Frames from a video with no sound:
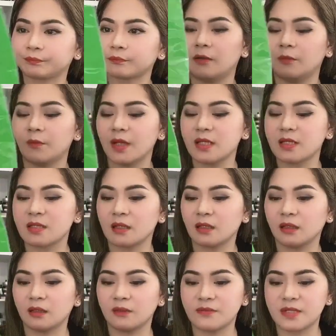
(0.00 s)
My
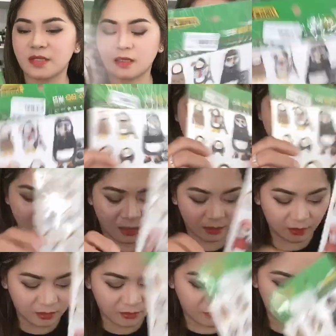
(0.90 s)
son loves stickers.
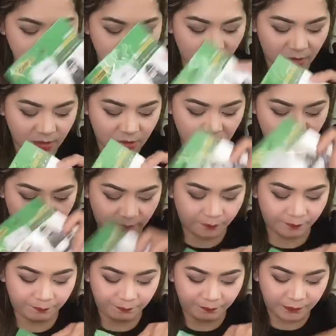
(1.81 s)
I'll give this one to
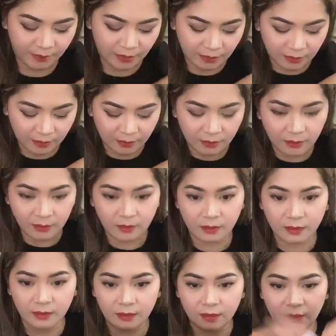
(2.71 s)
him.
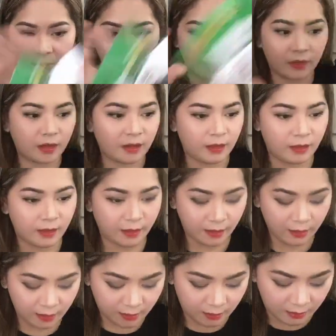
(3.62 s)

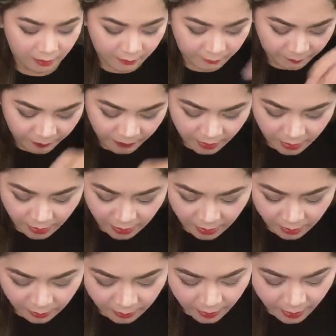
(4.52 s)
Okay.
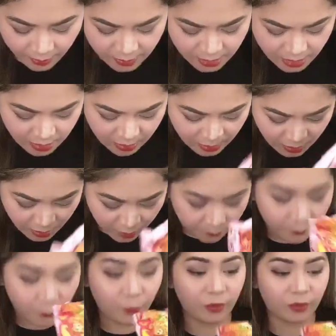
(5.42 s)
And next up,
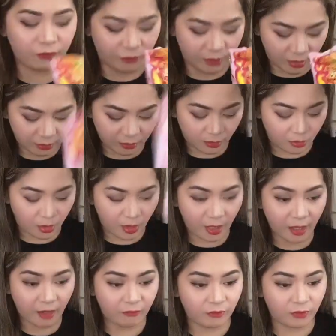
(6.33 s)
we've got,
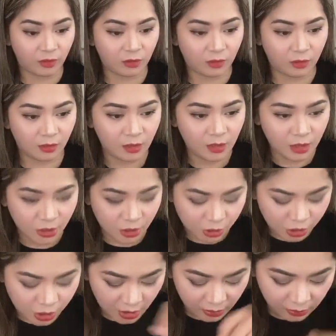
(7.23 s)

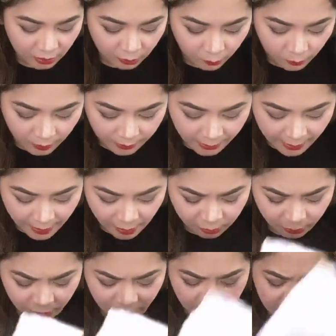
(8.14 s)
checked that one
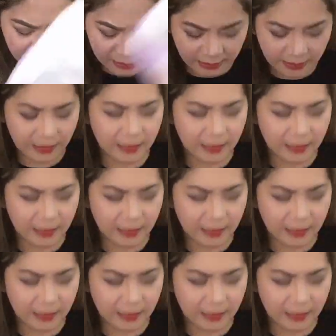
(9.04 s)
out already.